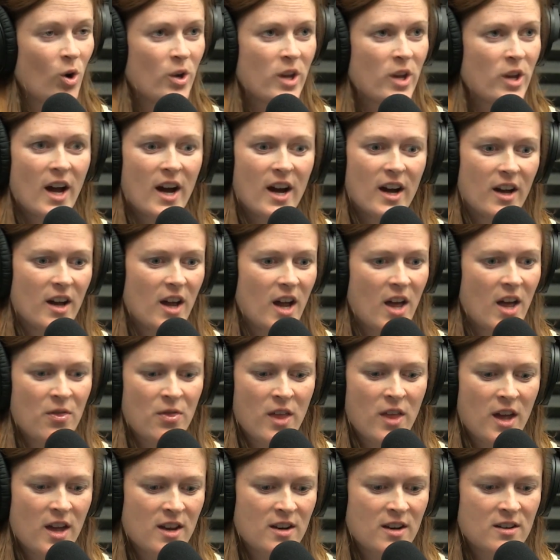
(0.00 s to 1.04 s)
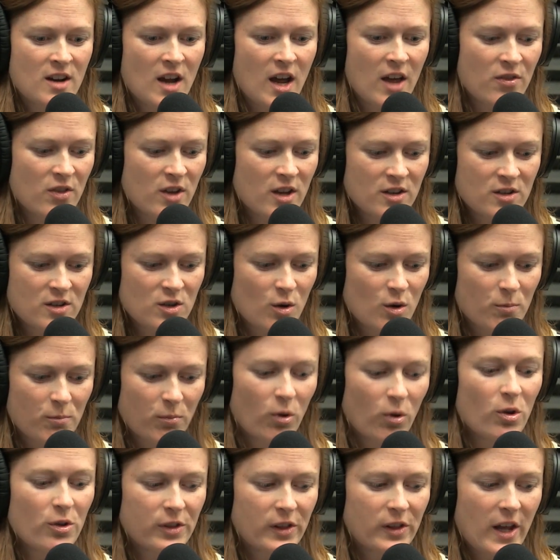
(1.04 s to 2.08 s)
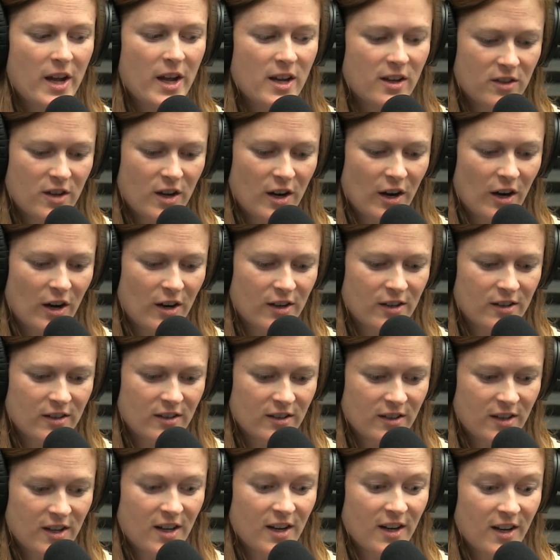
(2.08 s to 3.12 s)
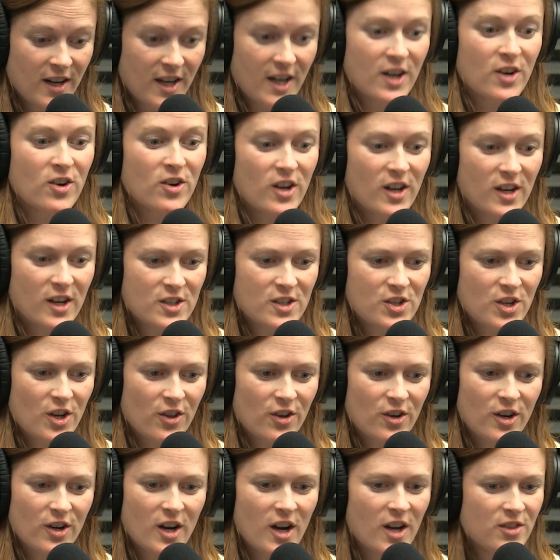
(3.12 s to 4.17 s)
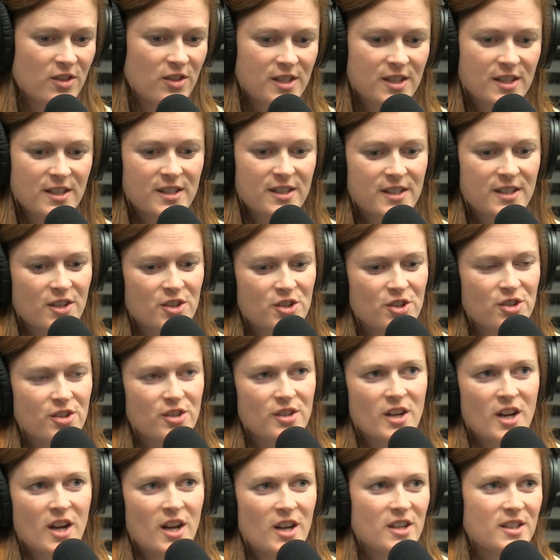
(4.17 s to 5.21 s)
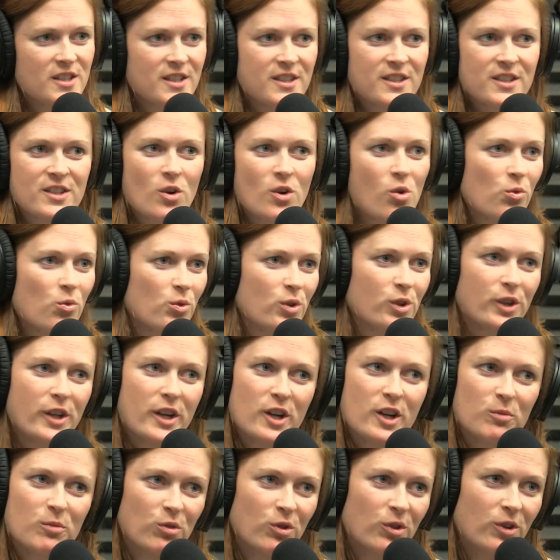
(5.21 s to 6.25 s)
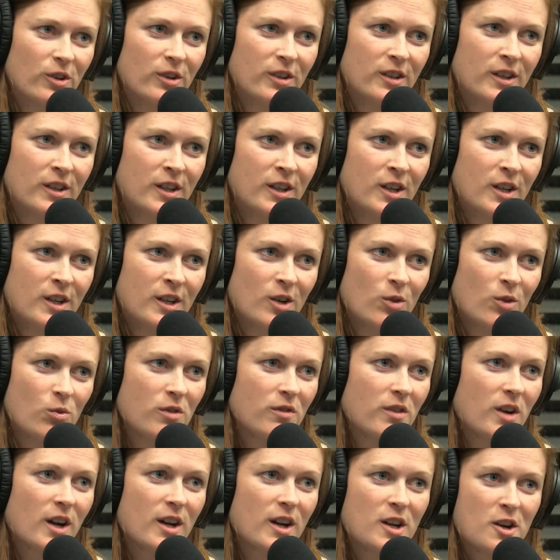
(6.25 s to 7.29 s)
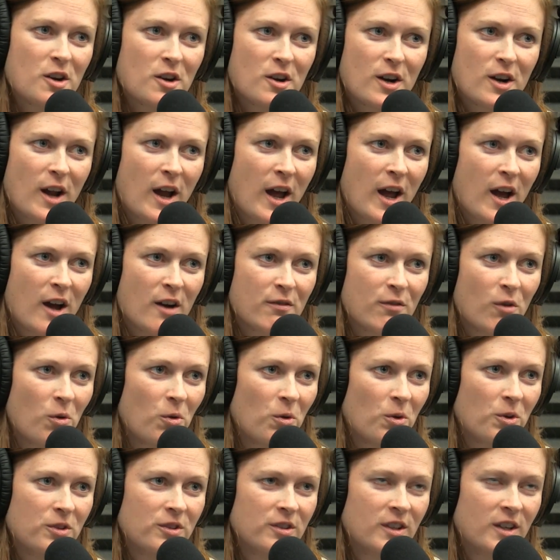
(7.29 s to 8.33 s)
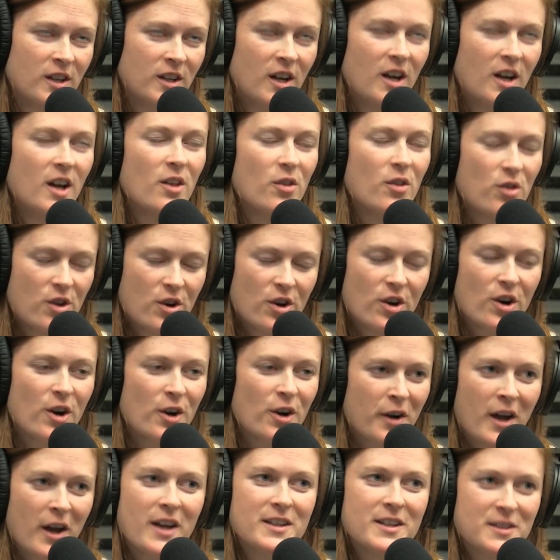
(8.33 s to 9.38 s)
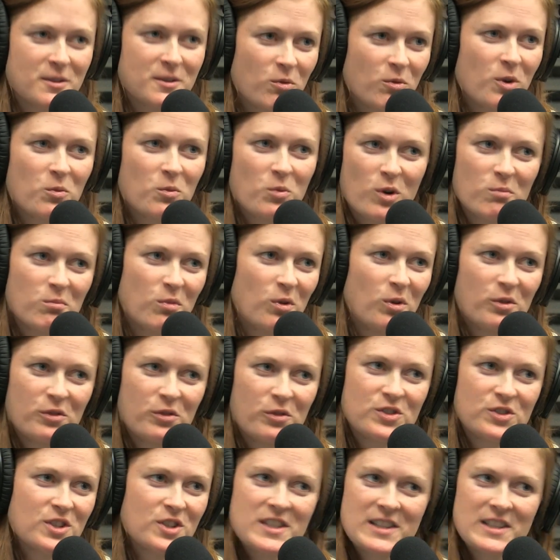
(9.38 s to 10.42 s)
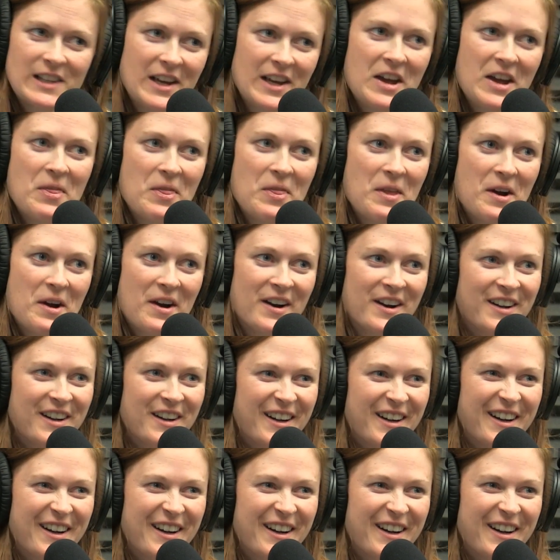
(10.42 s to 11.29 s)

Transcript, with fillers: Oh yeah. And then and then you're both laying there getting angry at each other and this is such it's so relatable. Sure. We've got a year and a half old. There are nights when we're both just laying there.